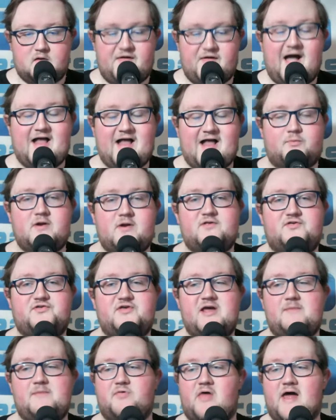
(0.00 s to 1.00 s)
That's what it
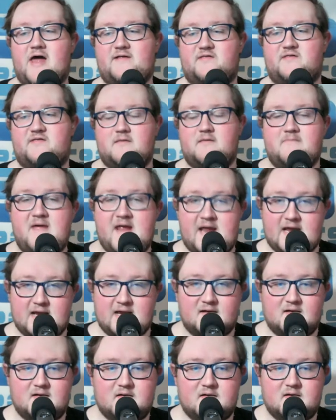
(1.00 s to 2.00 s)
seems like to
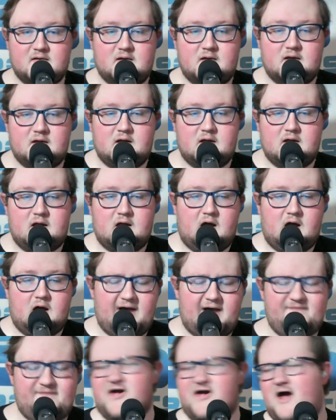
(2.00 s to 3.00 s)
me.
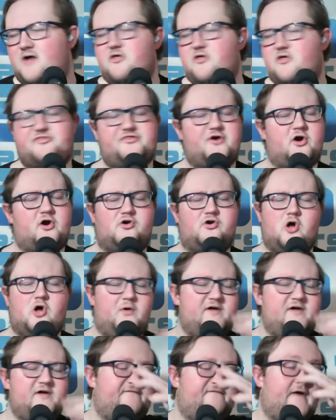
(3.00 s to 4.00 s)
I forgot who the third
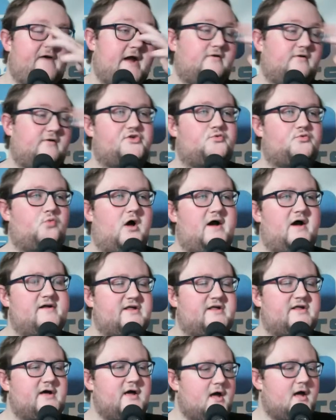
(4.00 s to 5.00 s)
goalie finalist
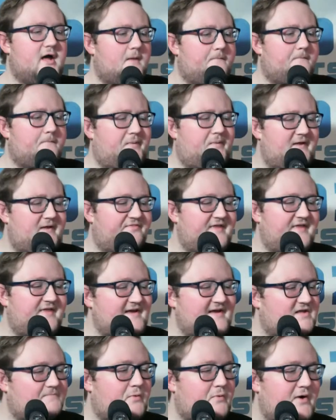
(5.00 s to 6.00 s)
was, but
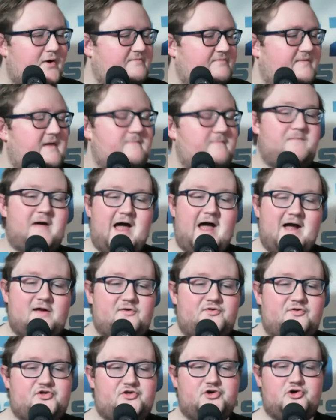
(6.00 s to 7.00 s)
this brings me
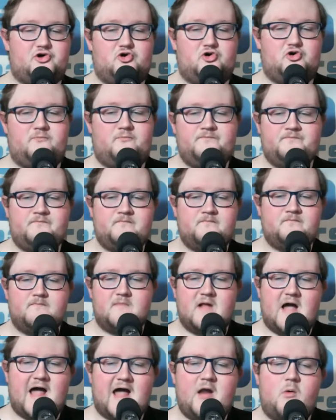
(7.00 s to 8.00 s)
back to,
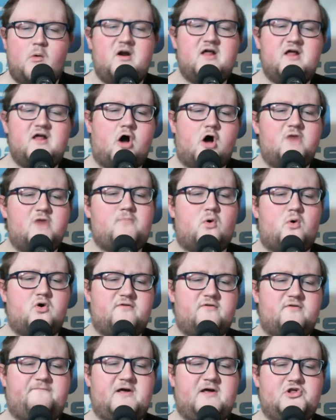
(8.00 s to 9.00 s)
I don't want to harp more
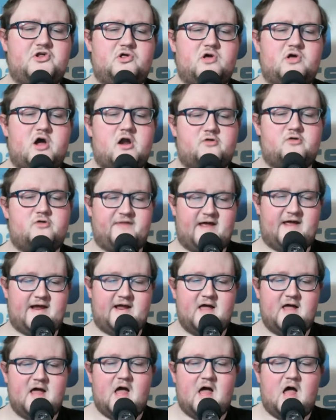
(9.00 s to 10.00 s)
on the Frank Scigliano
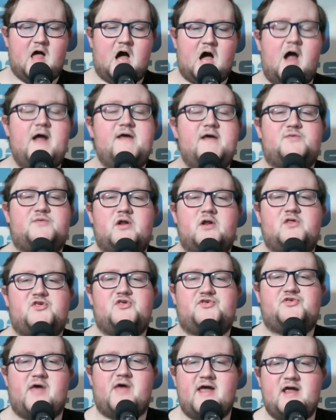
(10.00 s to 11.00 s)
thing. I just want to
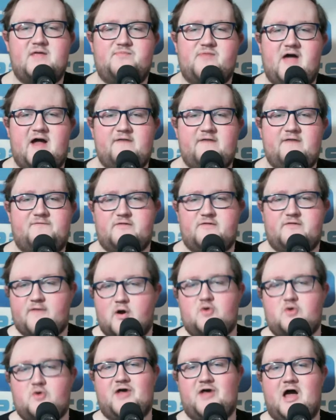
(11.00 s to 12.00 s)
say that for the
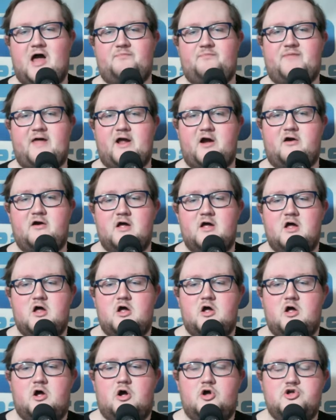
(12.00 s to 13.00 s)
voters out there,
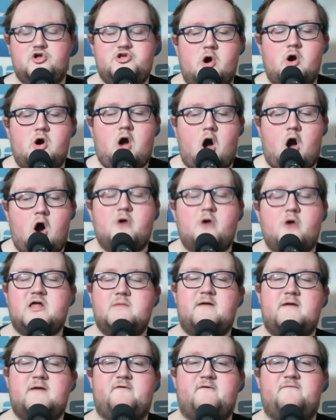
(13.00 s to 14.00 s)
your
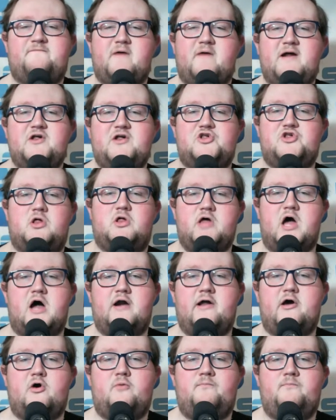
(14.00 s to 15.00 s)
argument for Frank
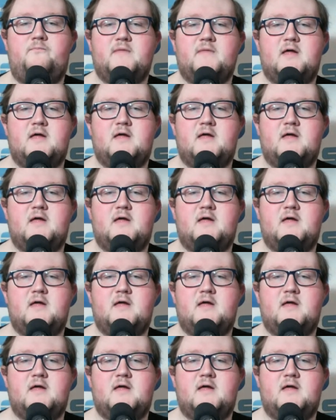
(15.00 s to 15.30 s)
Scigliano